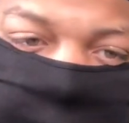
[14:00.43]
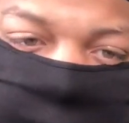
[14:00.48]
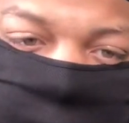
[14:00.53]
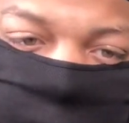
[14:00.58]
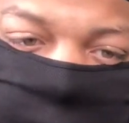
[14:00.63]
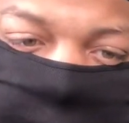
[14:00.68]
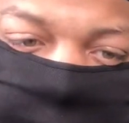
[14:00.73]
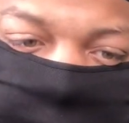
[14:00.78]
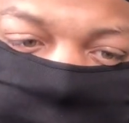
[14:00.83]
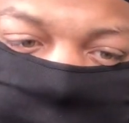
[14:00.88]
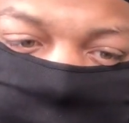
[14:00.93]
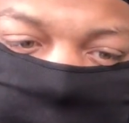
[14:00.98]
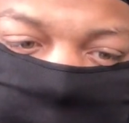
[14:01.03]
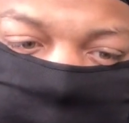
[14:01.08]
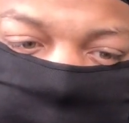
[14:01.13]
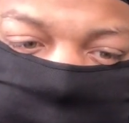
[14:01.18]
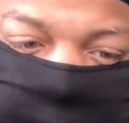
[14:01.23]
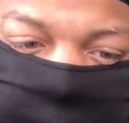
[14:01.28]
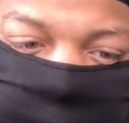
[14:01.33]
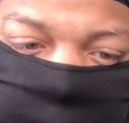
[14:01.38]
That's why I got a
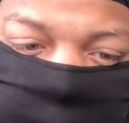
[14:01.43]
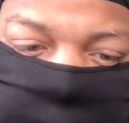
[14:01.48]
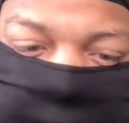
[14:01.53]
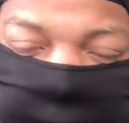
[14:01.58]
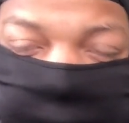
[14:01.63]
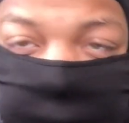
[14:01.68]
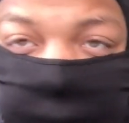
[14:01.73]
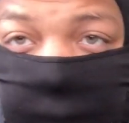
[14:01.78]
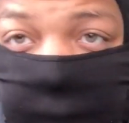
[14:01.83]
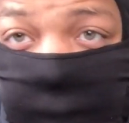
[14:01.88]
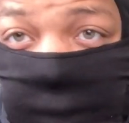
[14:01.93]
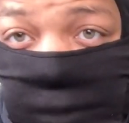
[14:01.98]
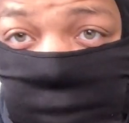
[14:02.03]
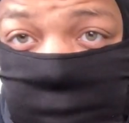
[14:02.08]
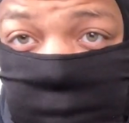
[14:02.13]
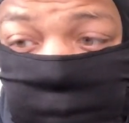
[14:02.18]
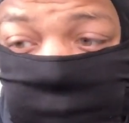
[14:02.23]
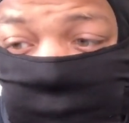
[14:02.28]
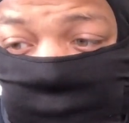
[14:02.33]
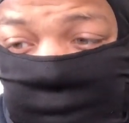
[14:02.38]
couple of them. They are
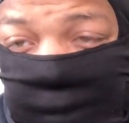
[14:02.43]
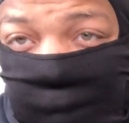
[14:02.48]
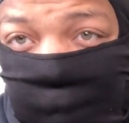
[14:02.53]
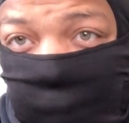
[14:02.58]
$100 a